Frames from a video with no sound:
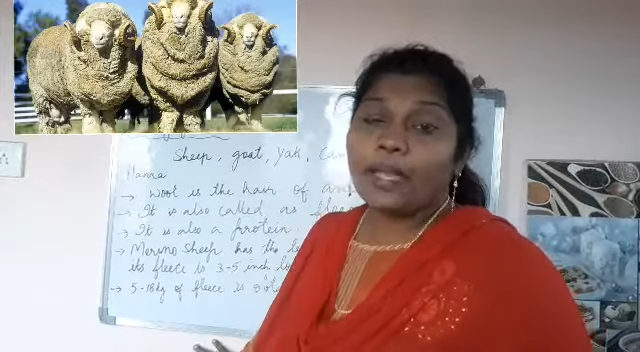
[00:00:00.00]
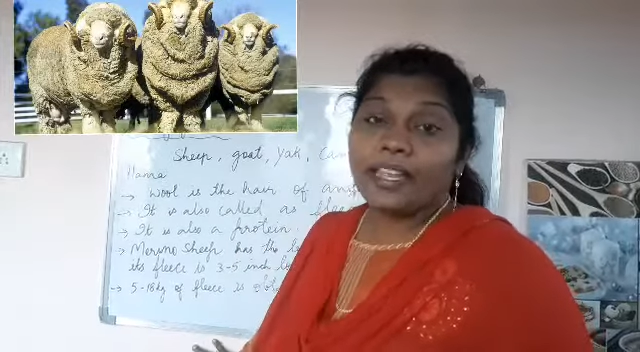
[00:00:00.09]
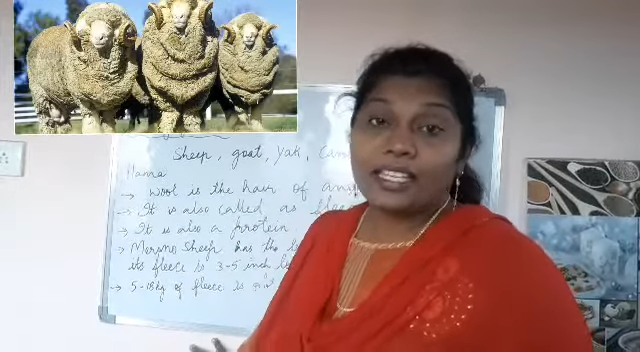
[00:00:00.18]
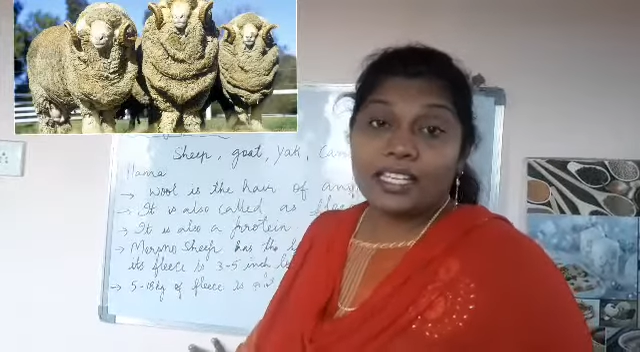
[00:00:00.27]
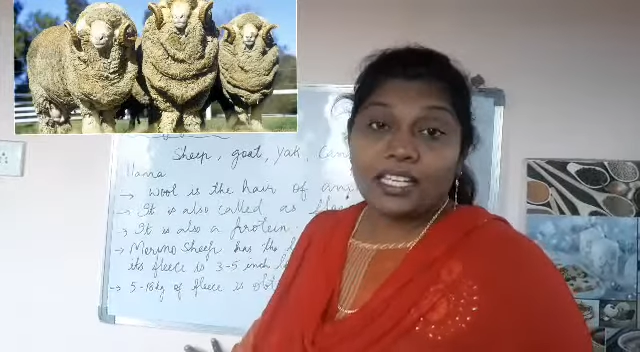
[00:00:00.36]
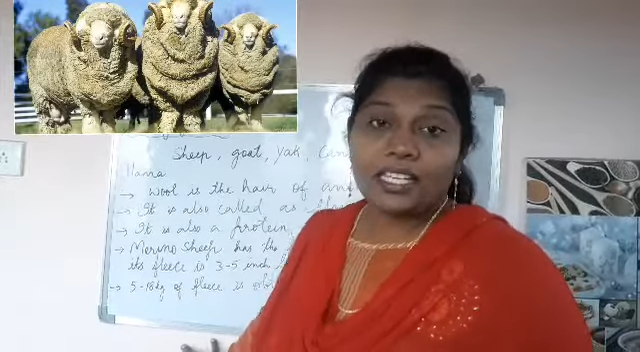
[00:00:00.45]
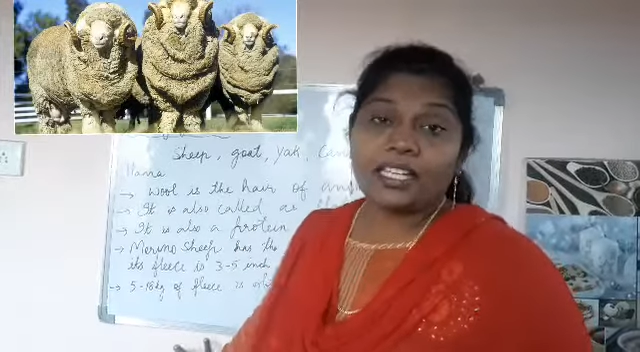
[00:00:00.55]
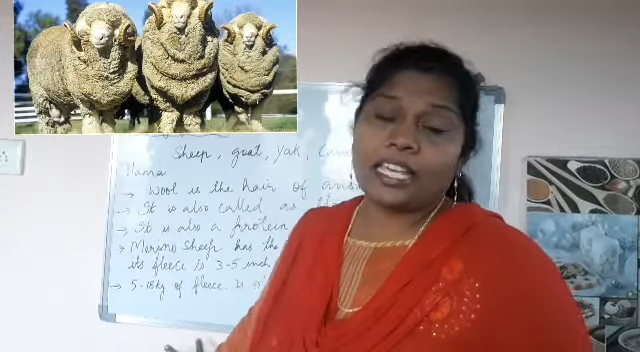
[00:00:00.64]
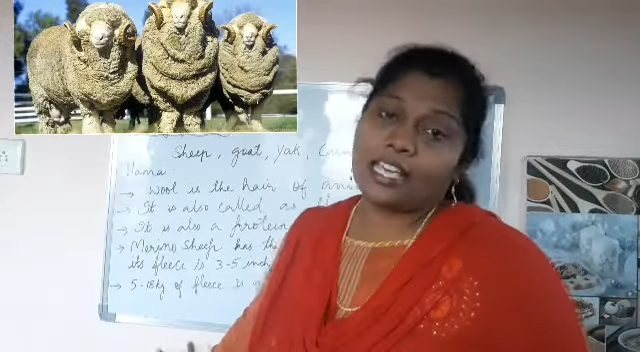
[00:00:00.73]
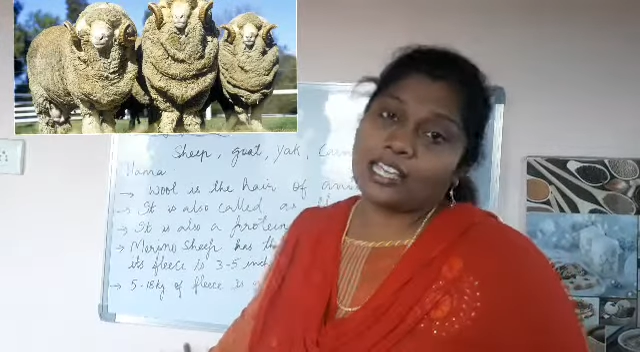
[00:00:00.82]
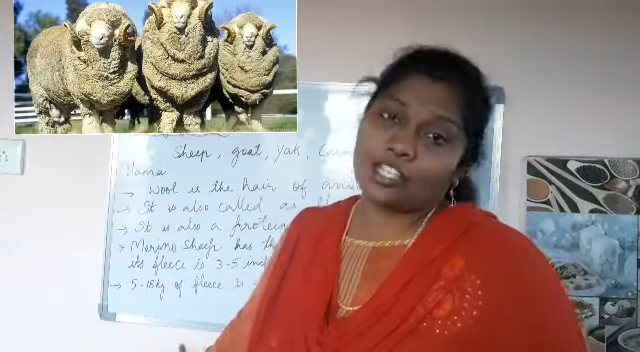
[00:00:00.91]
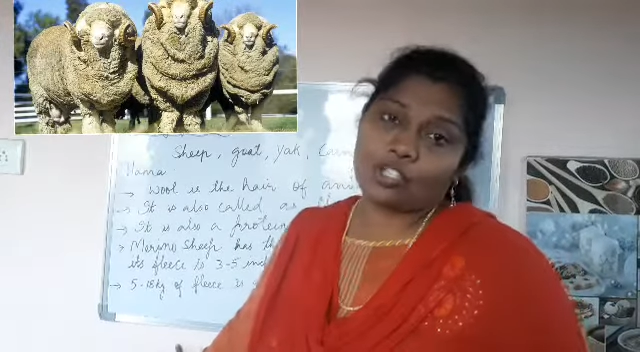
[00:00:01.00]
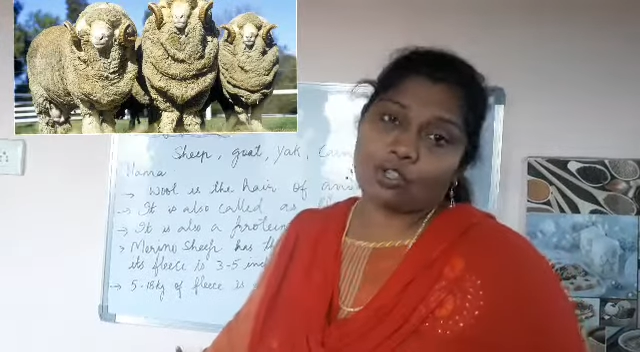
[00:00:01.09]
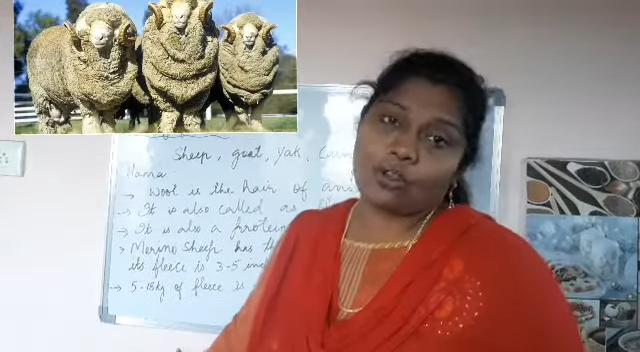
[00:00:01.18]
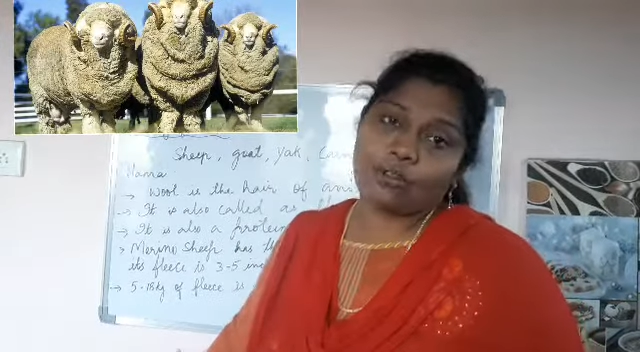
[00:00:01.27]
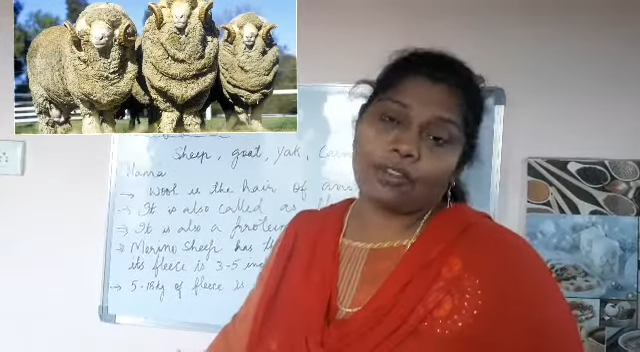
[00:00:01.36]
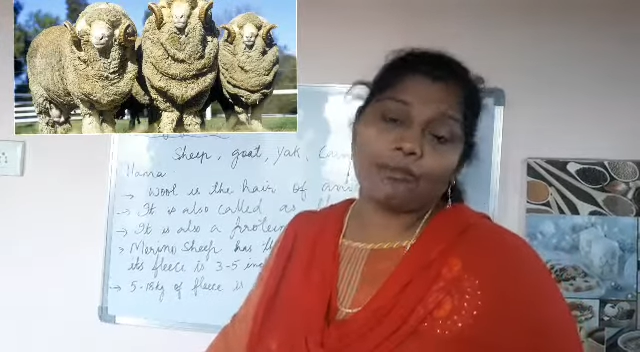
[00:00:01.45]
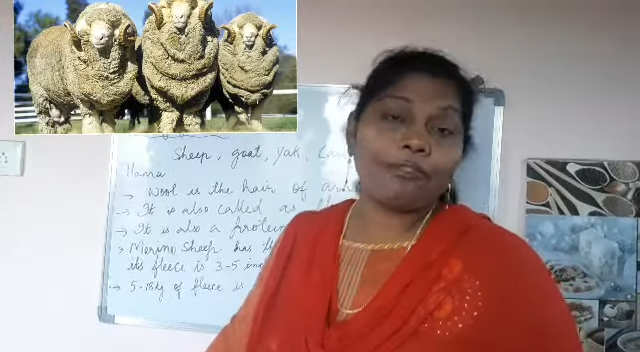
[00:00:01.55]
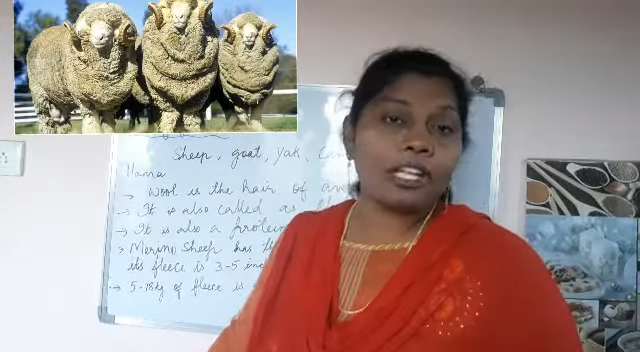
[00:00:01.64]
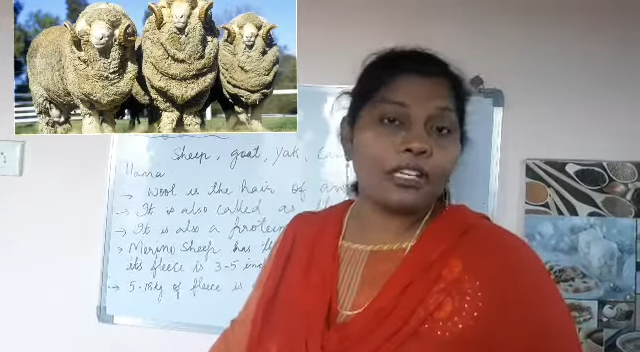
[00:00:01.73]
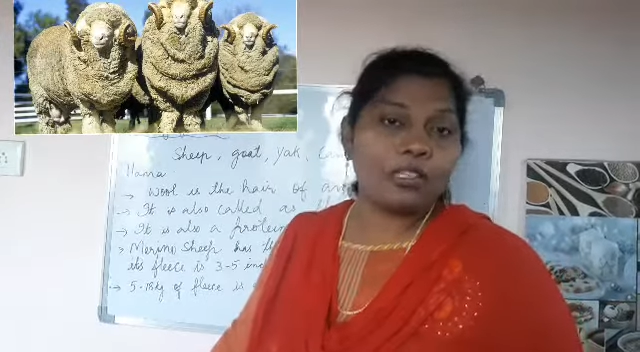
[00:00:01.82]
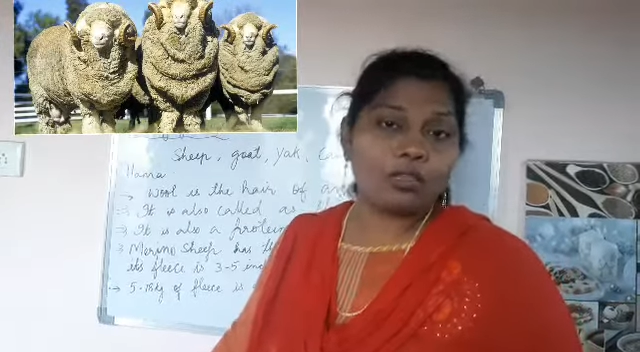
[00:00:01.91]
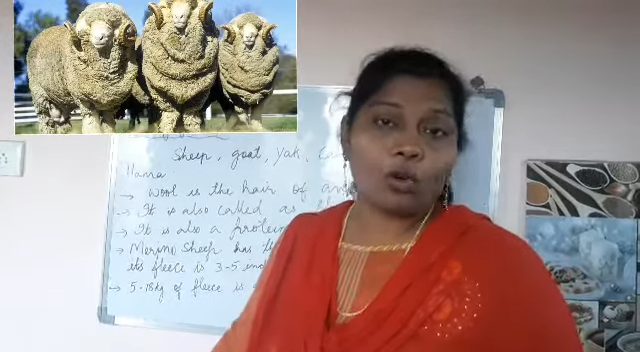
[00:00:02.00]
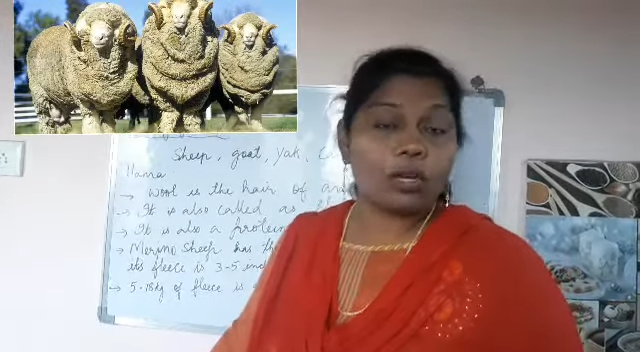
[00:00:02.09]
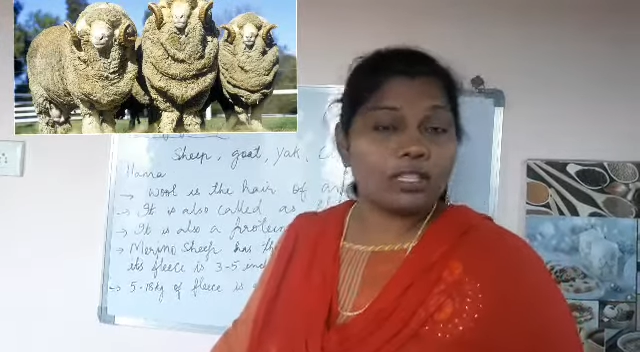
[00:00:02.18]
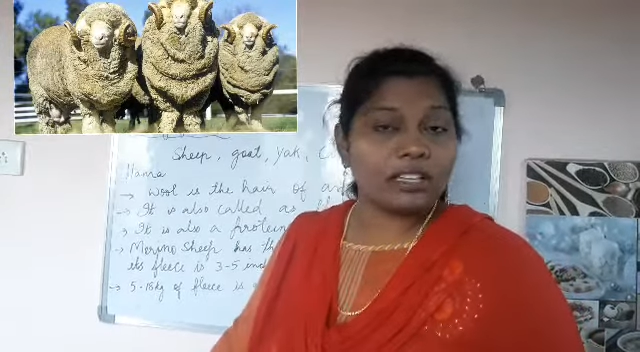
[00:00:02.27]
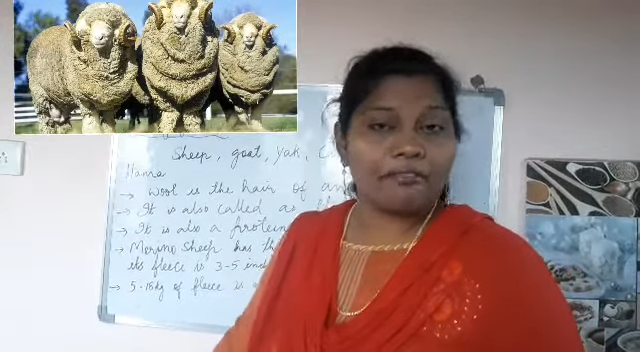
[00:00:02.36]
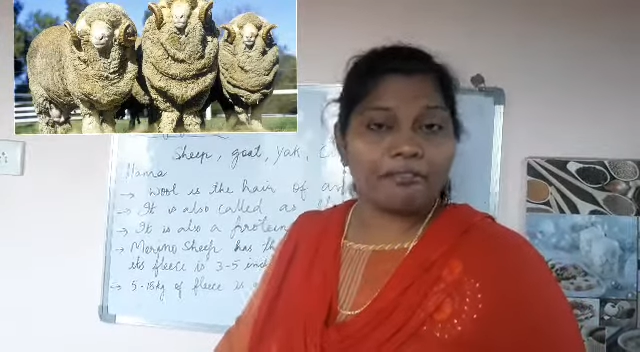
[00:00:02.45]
18 kgs of the fleece or the